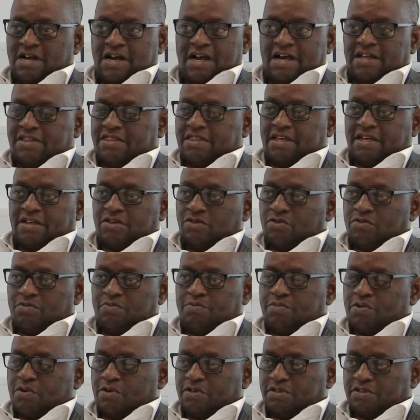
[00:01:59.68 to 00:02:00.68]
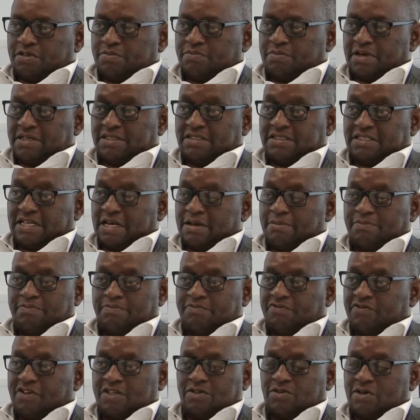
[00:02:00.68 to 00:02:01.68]
other new posts, but
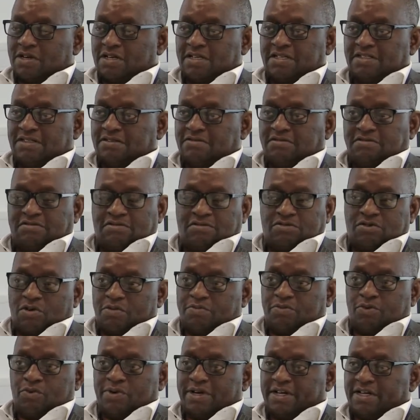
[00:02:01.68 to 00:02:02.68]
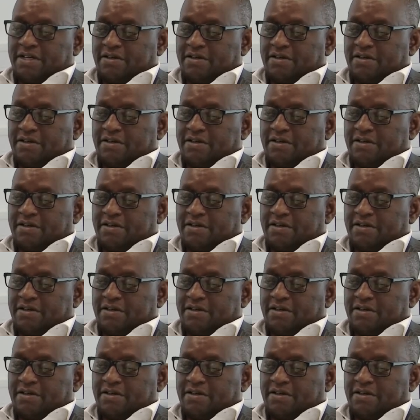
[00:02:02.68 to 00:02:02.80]
some virtually stopped